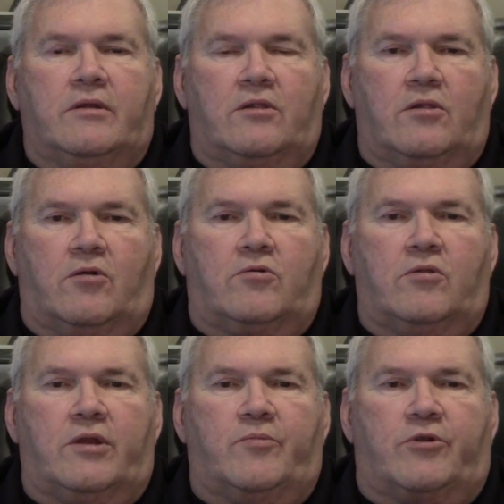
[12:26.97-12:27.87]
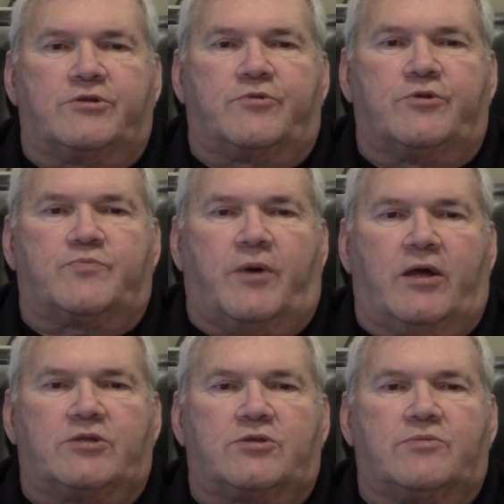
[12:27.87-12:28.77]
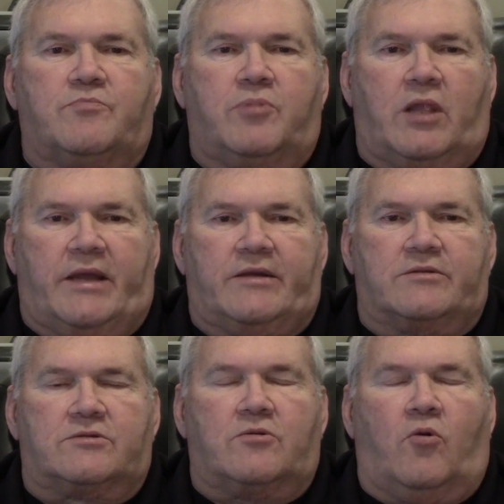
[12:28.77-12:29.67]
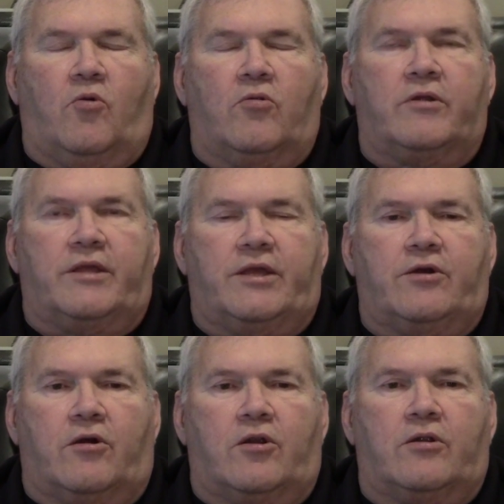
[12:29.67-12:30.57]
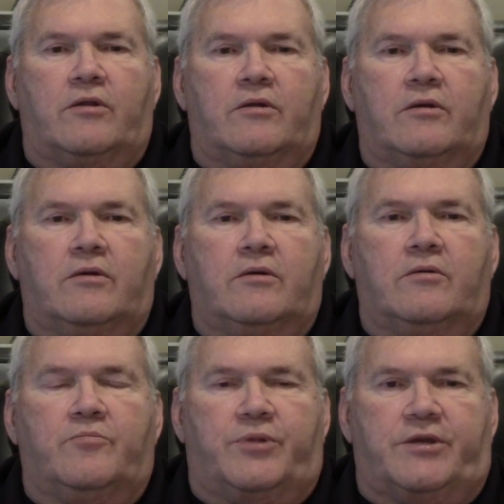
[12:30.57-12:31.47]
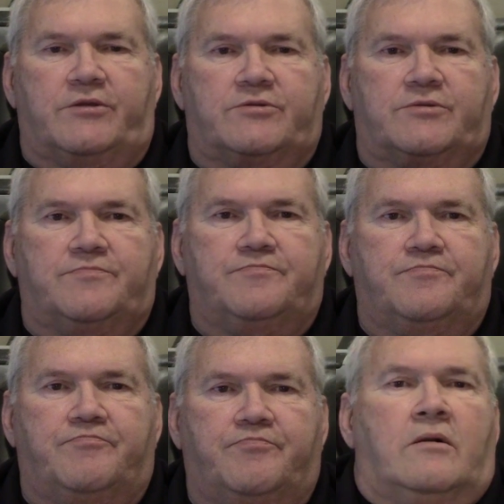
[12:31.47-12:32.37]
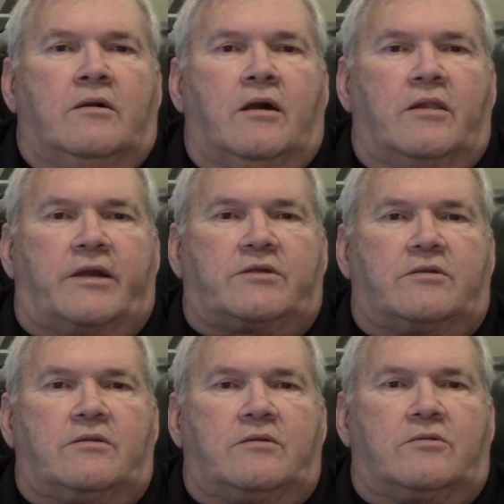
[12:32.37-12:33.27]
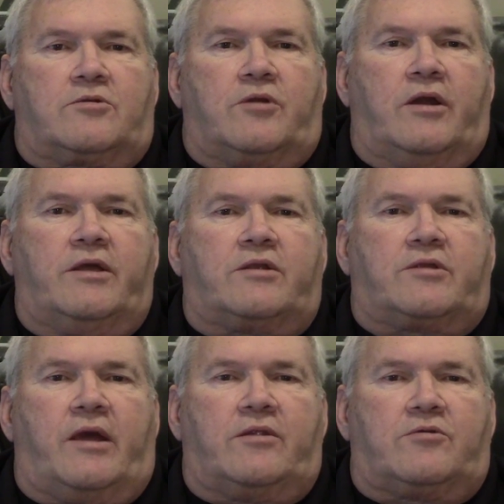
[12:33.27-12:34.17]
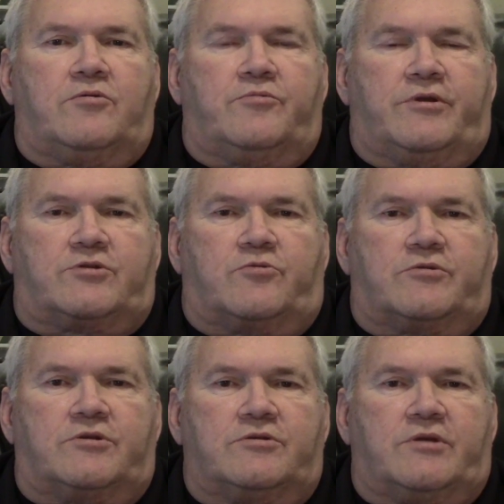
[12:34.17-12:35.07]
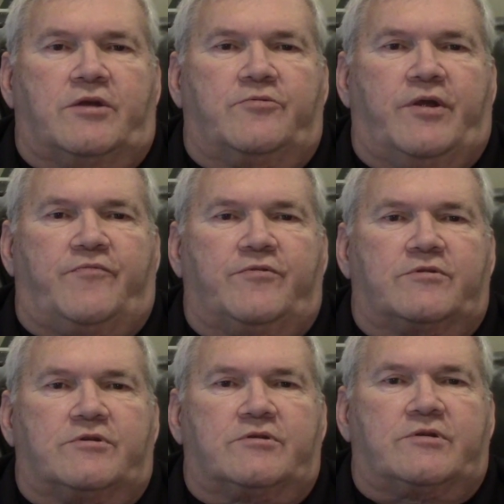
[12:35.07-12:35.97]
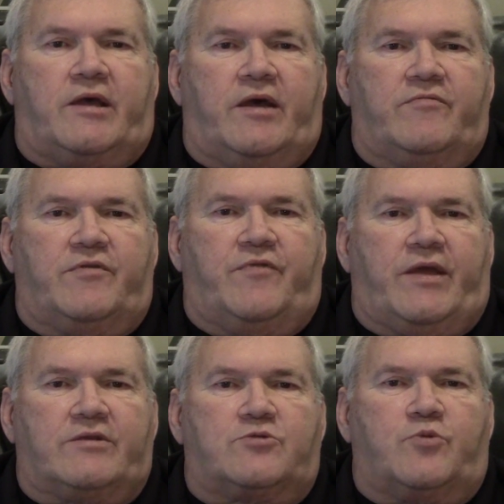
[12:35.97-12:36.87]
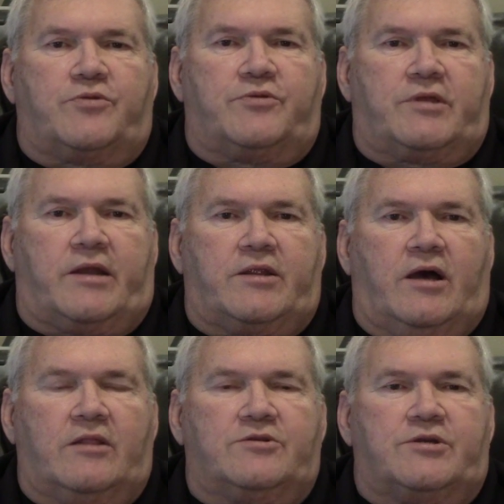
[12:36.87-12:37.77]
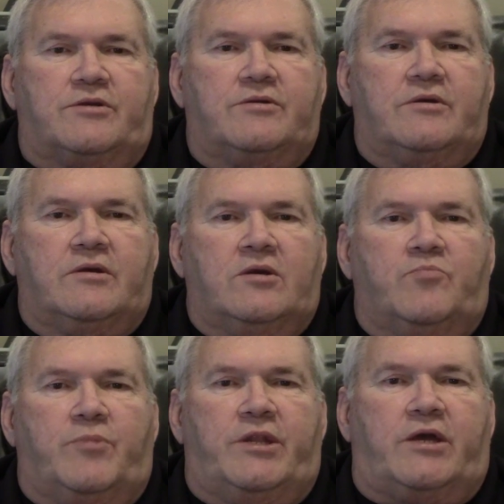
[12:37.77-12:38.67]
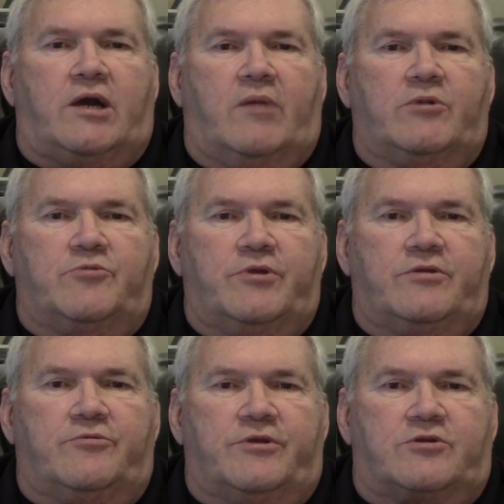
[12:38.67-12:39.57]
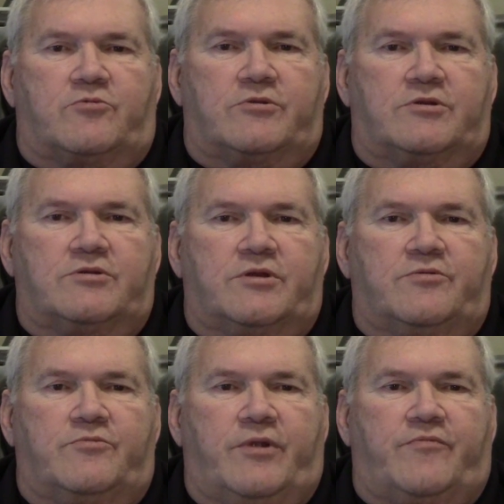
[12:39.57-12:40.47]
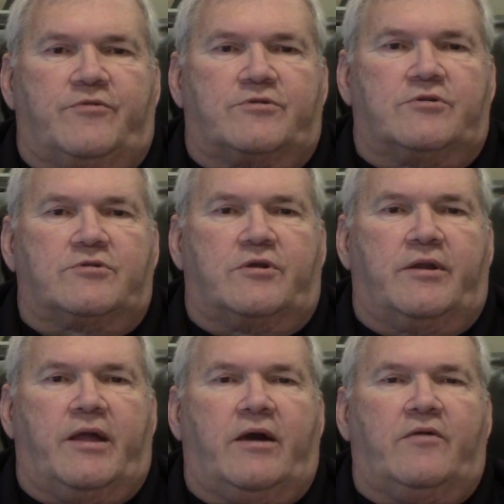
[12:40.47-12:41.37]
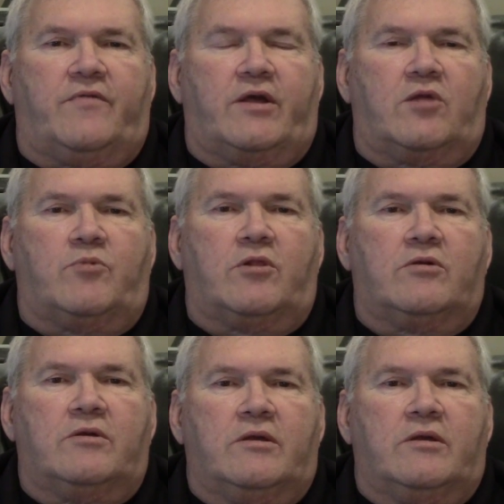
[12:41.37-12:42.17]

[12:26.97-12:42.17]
Local Emergency Response Plans, or ERPs. Electronic technical resources and references have advanced with technology. Many common written resources and references are now available